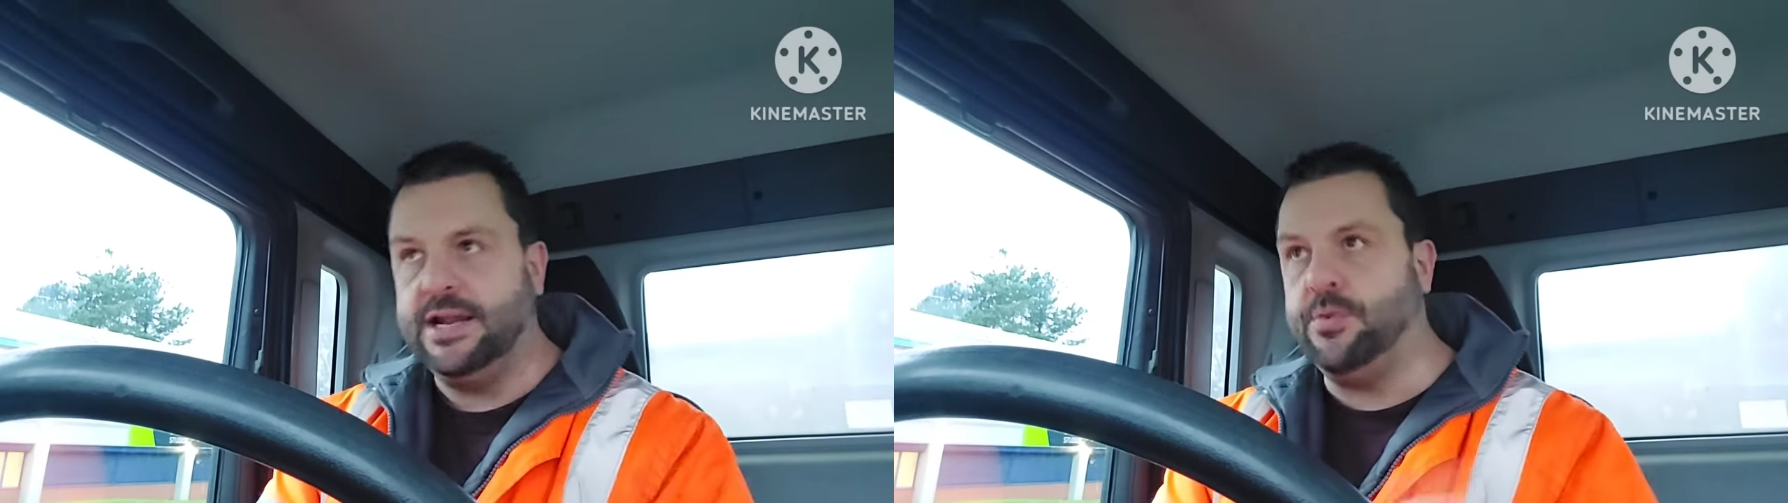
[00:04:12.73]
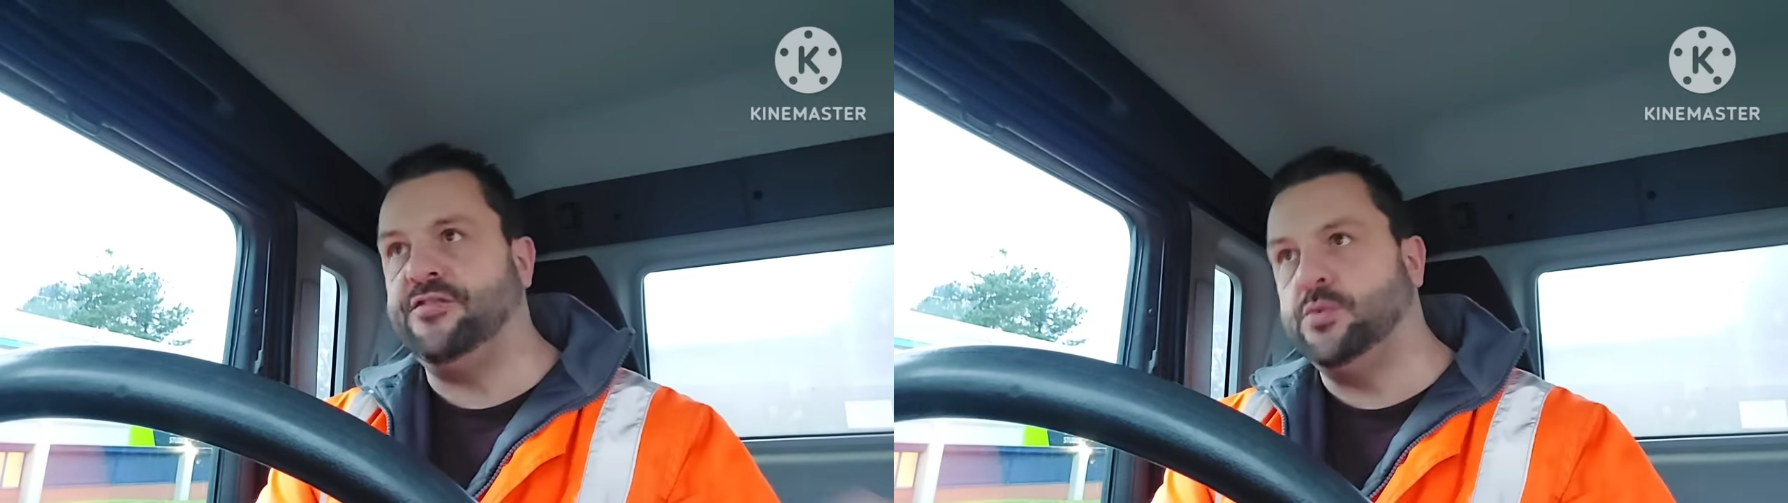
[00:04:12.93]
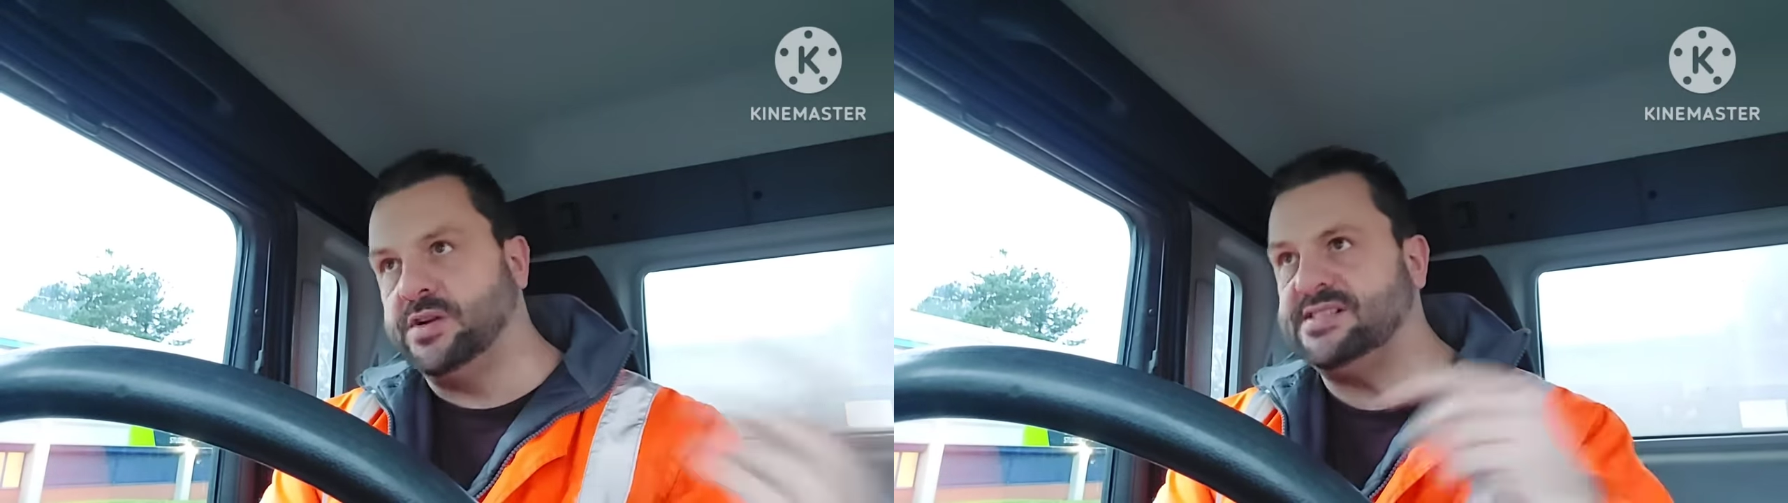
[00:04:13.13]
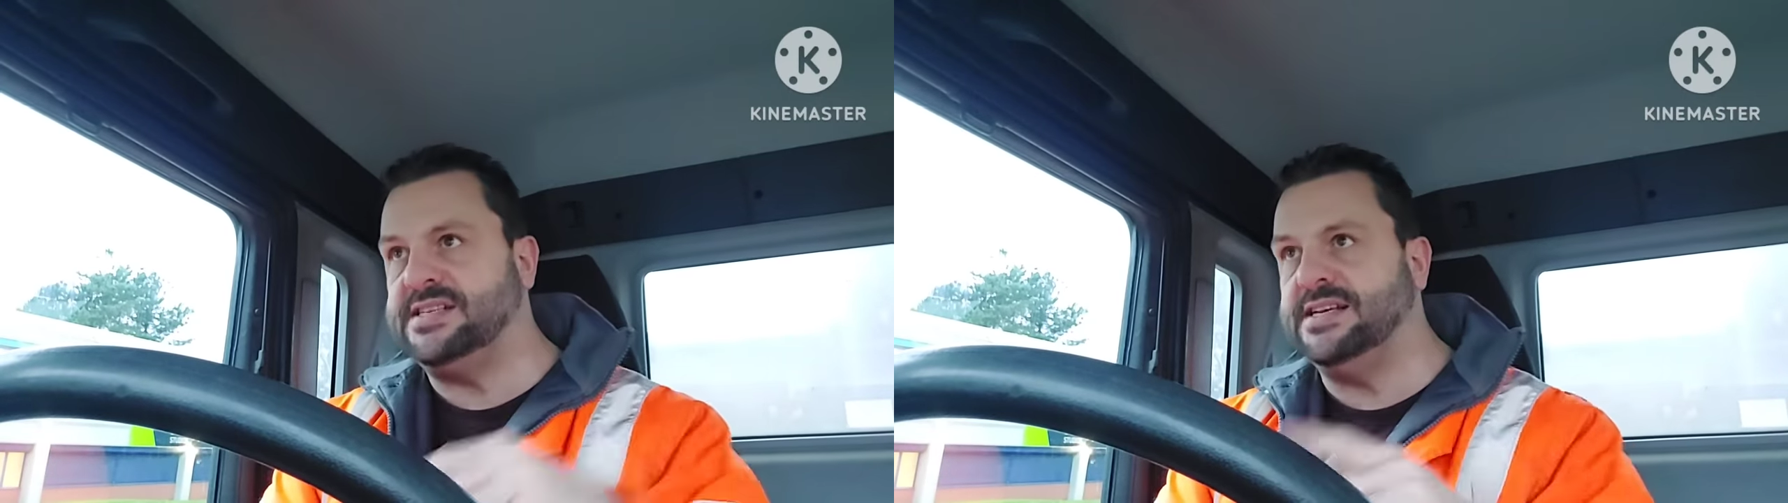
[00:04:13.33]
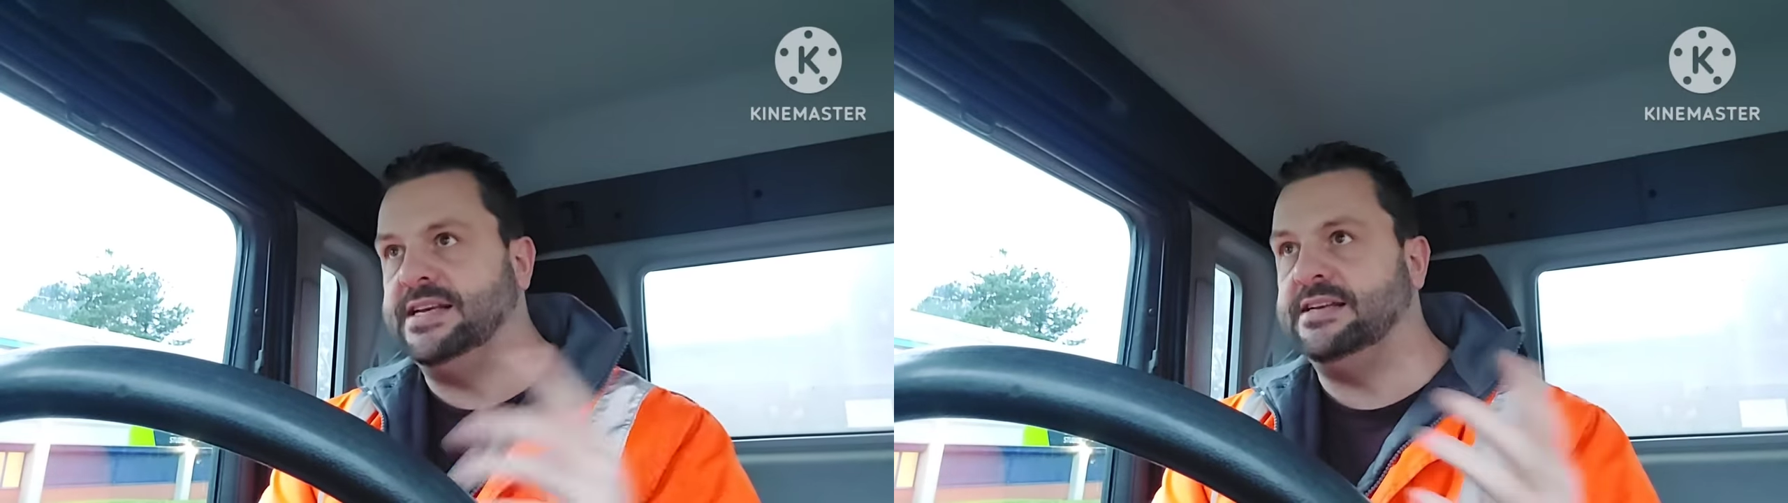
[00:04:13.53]
Anyway, if you want to
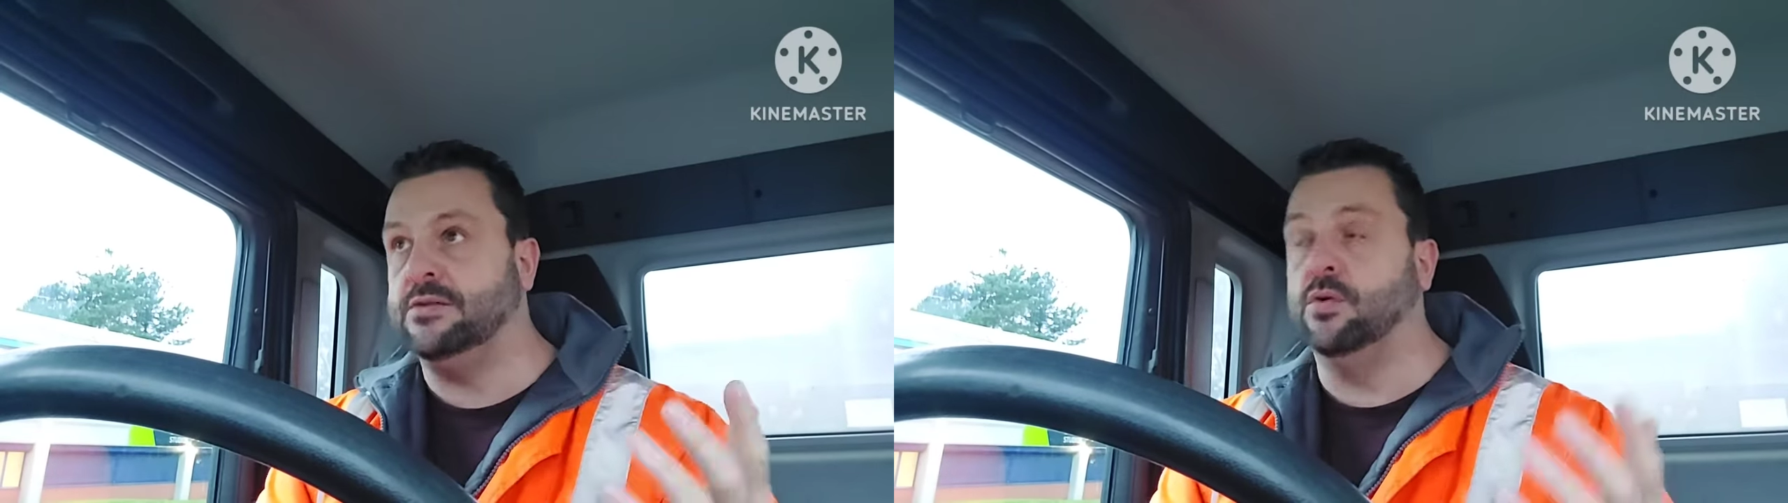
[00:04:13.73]
see a link,